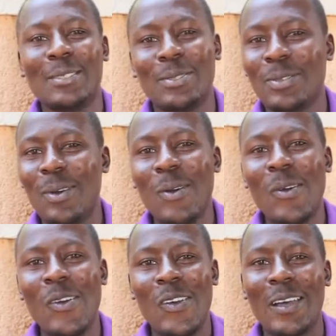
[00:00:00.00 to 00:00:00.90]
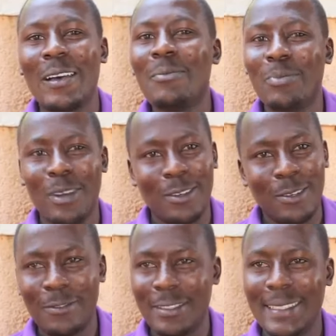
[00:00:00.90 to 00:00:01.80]
So I'm proud
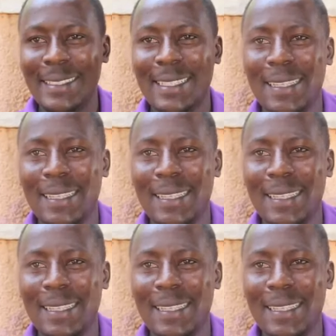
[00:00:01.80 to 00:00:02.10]
of it.